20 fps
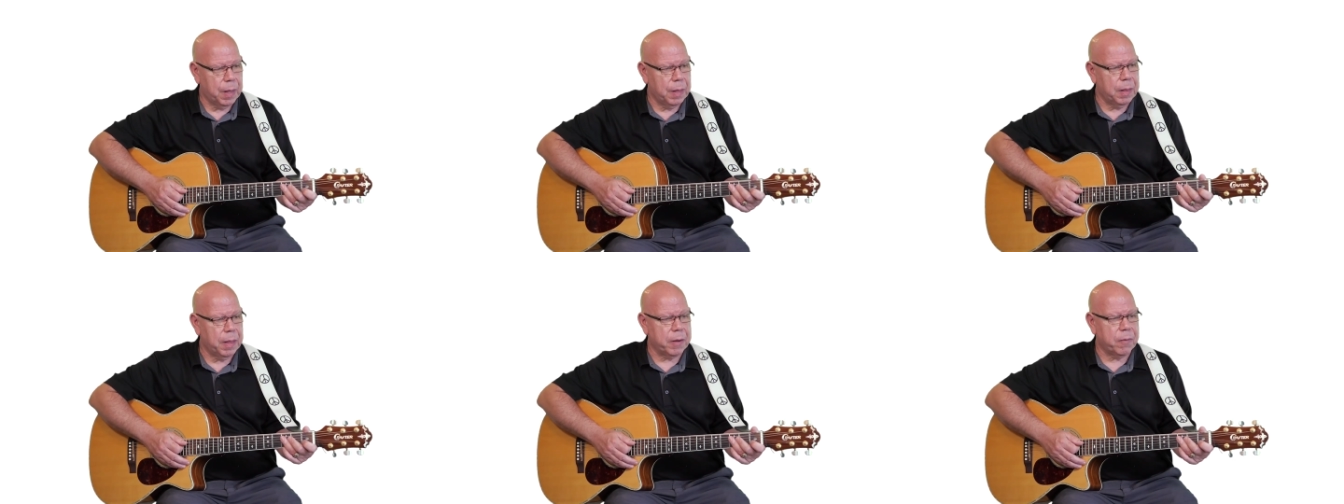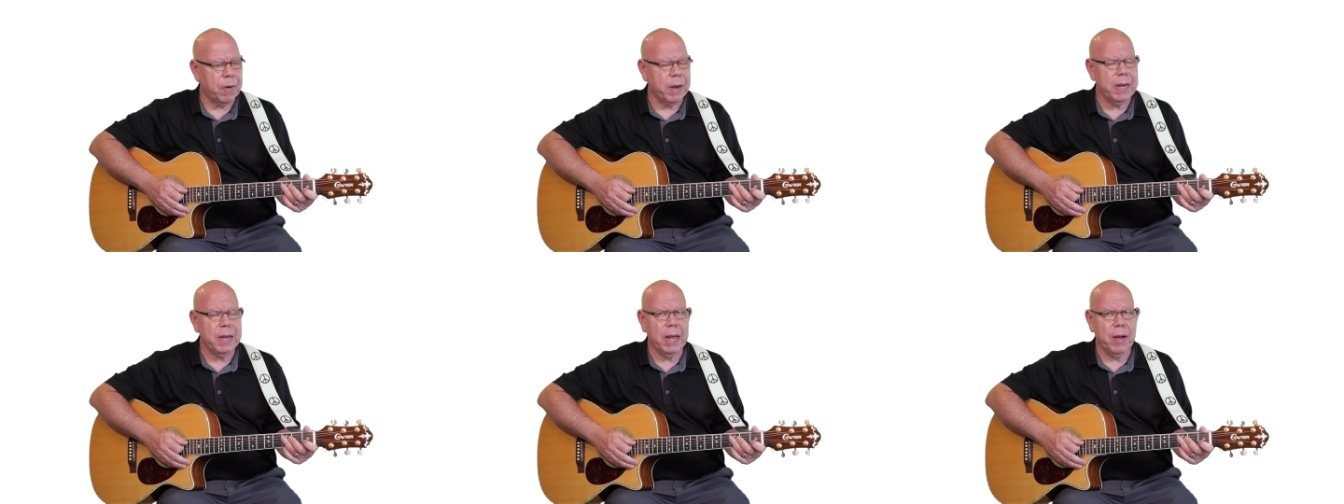like
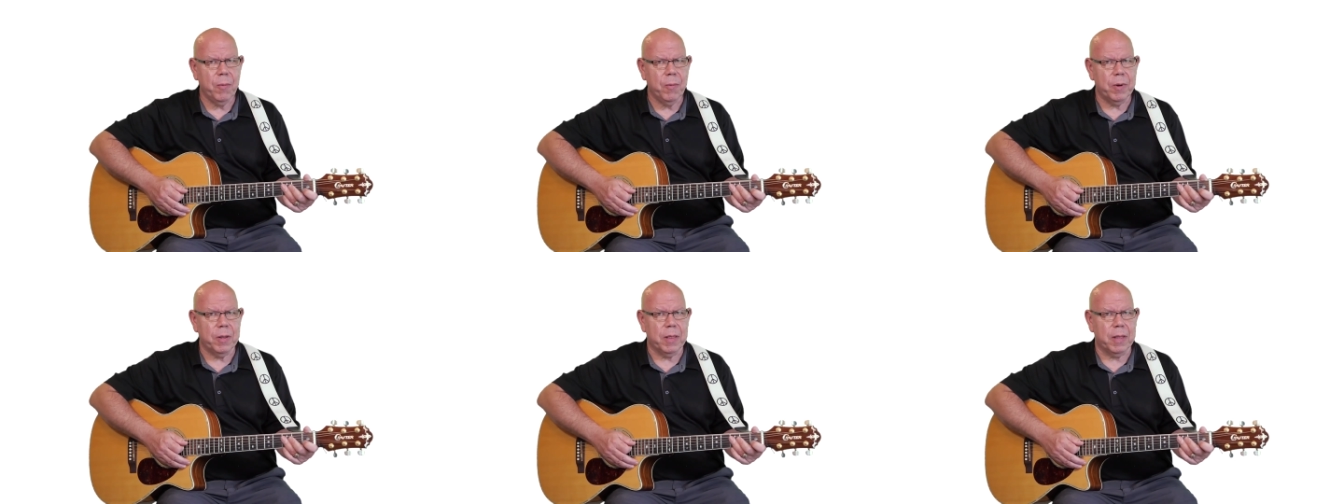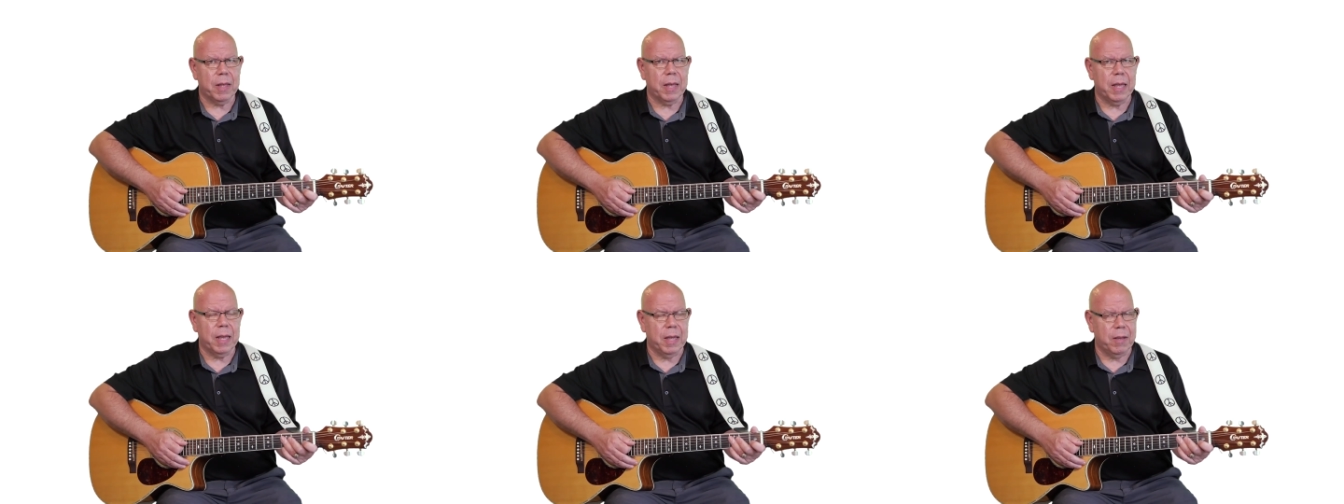right now we're in
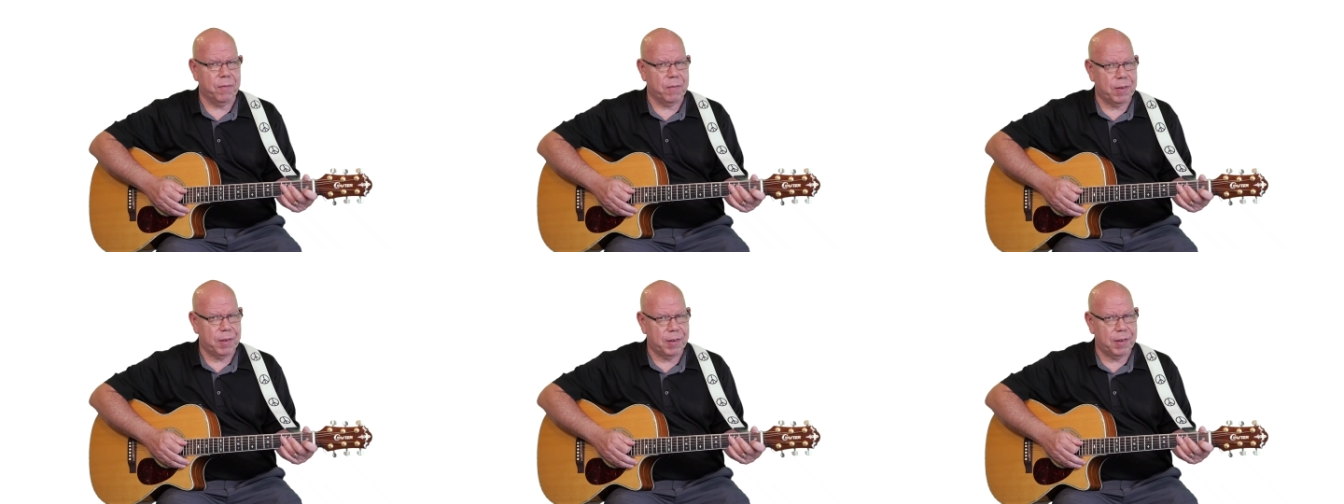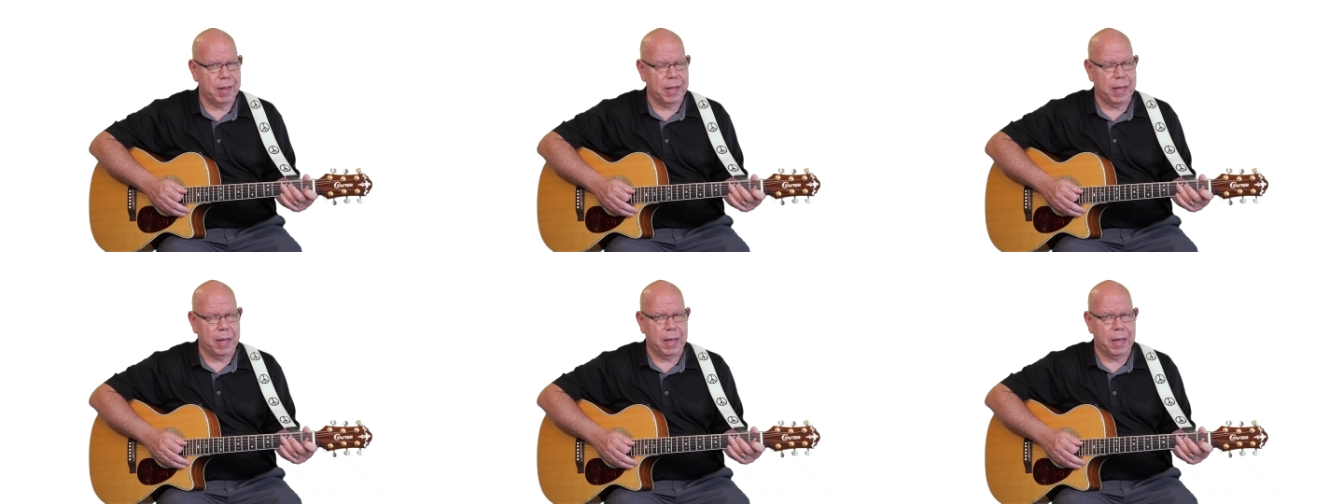the key of
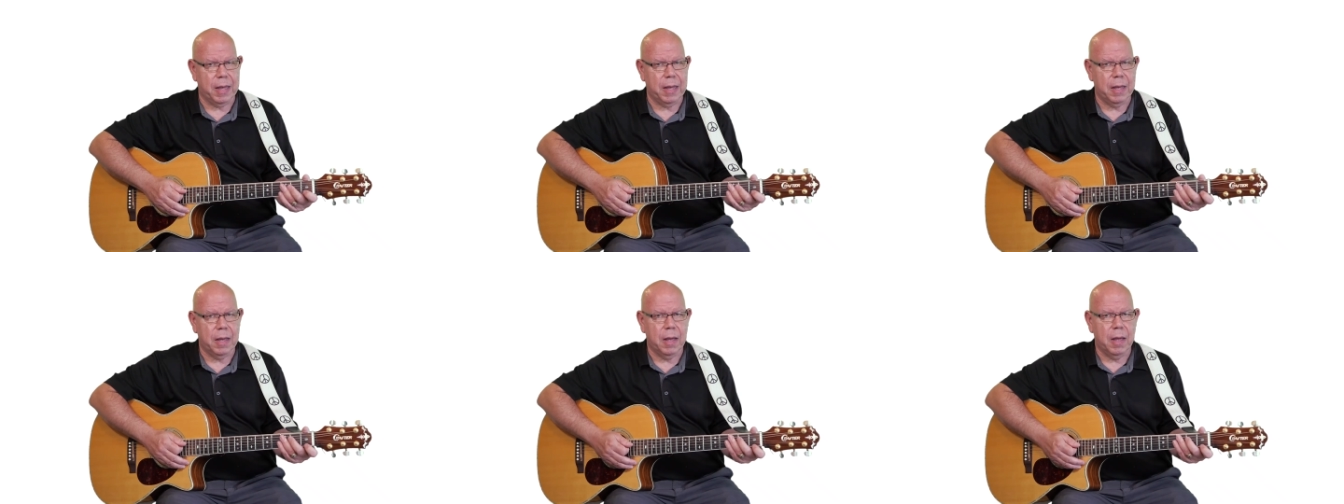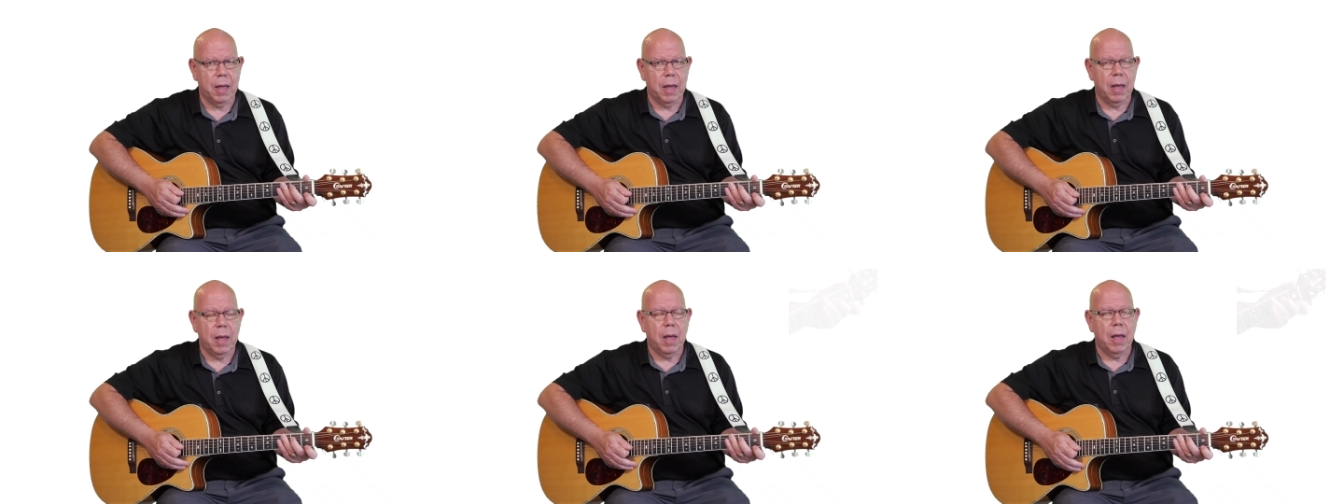C,
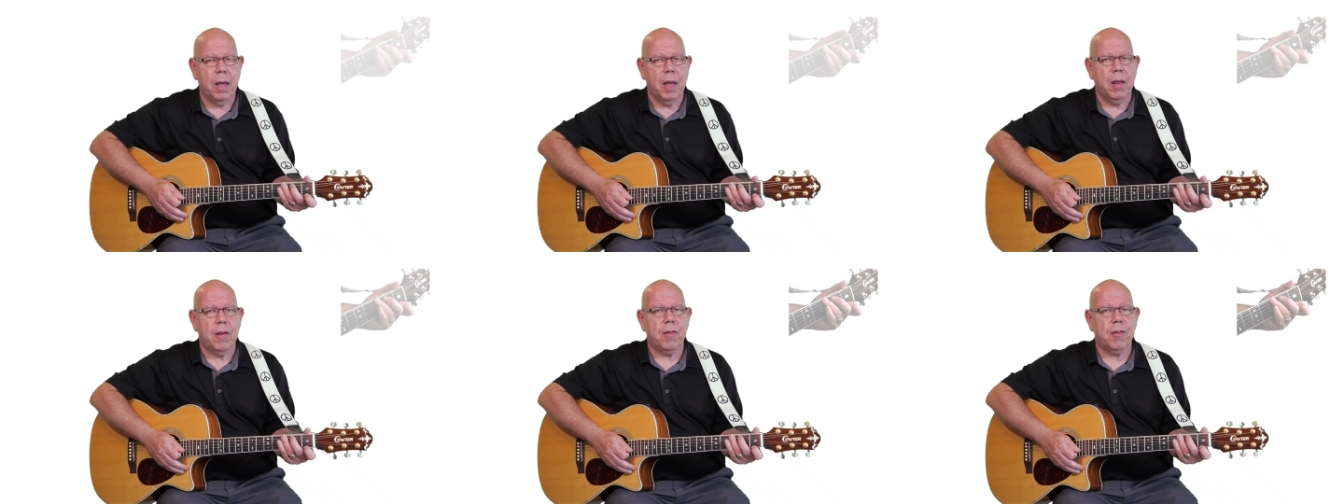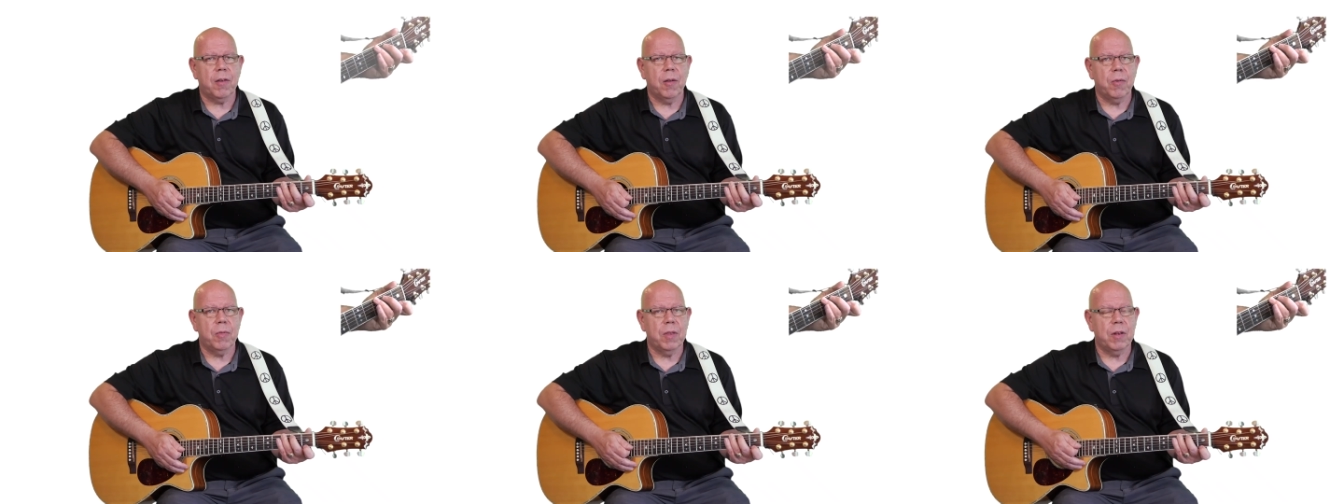
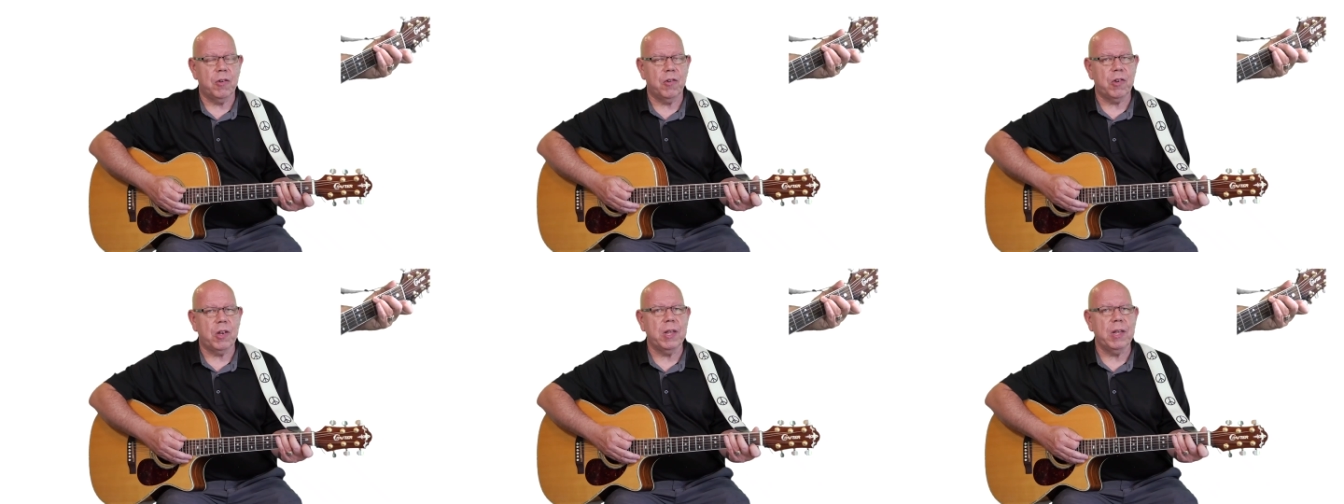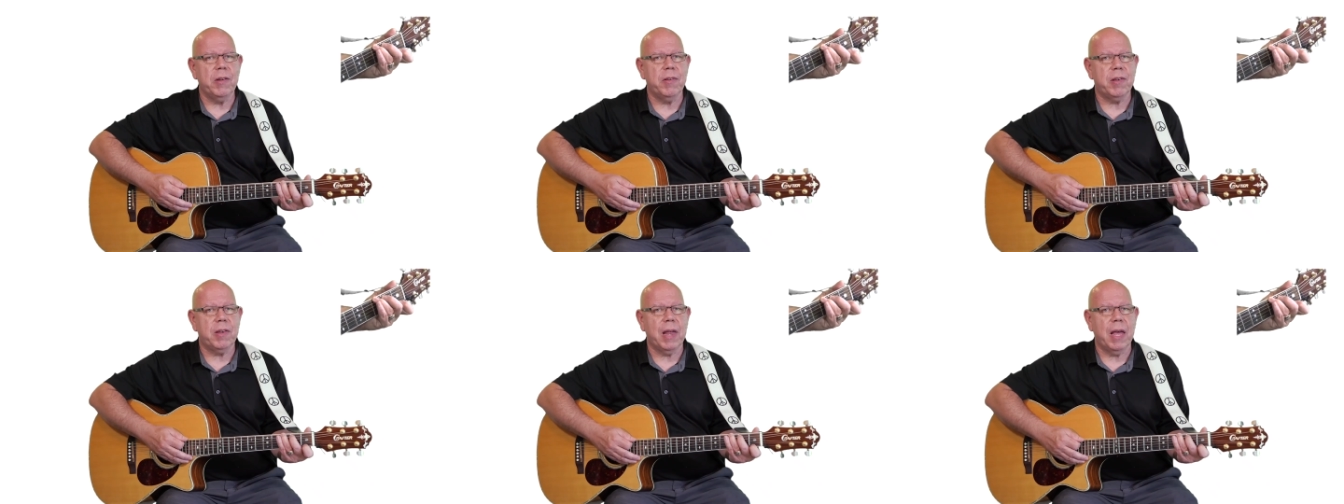so the
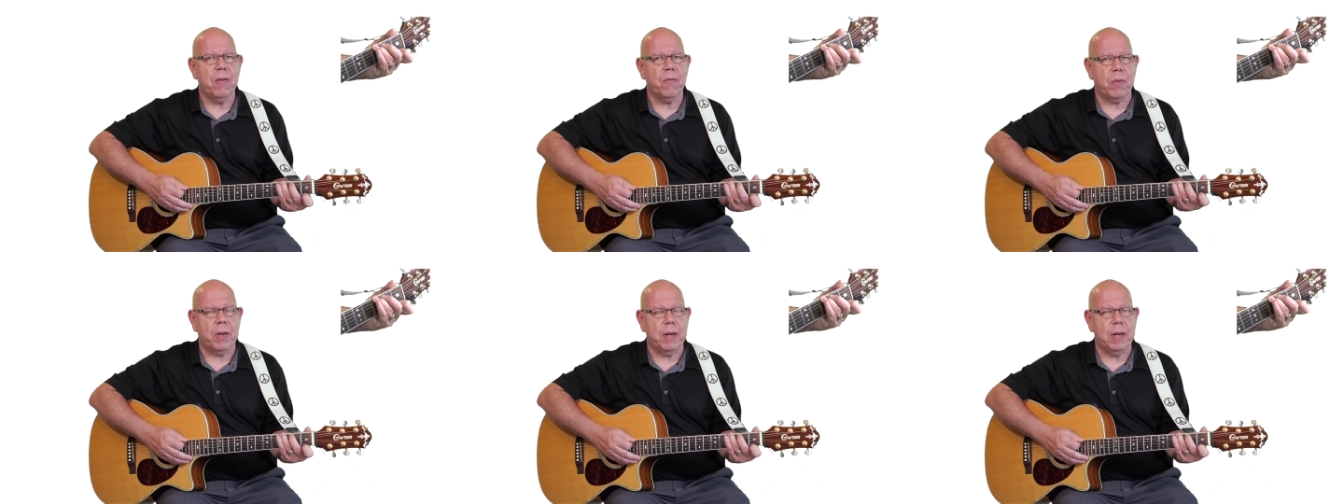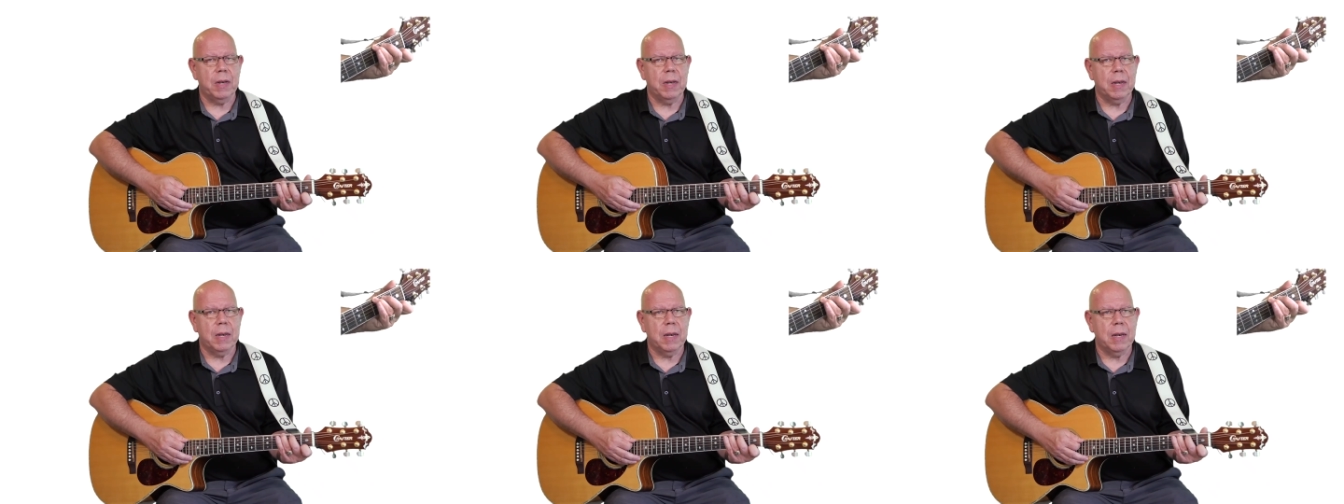
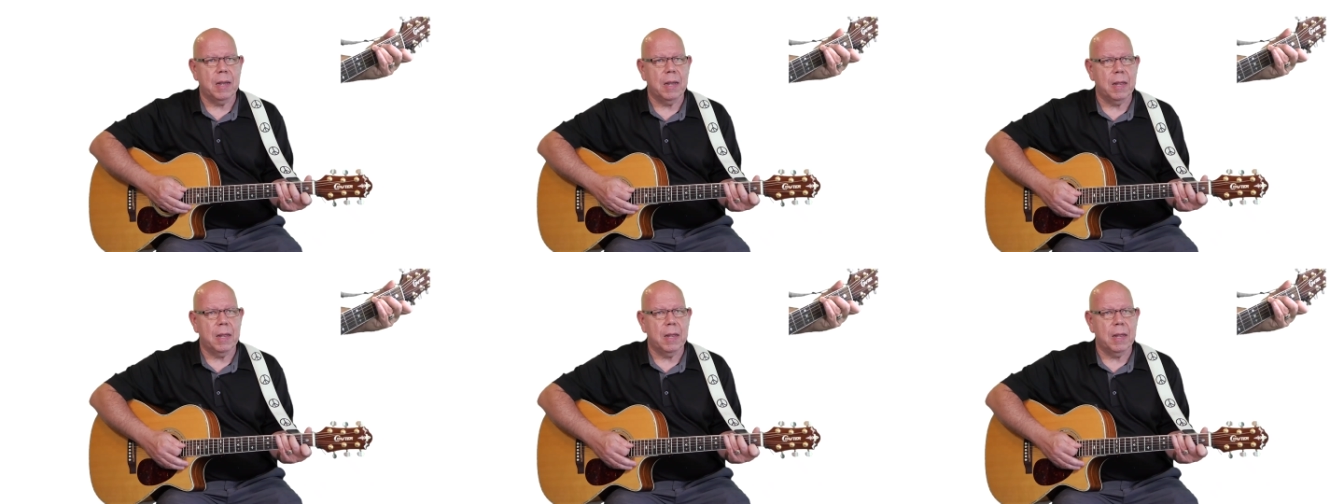G7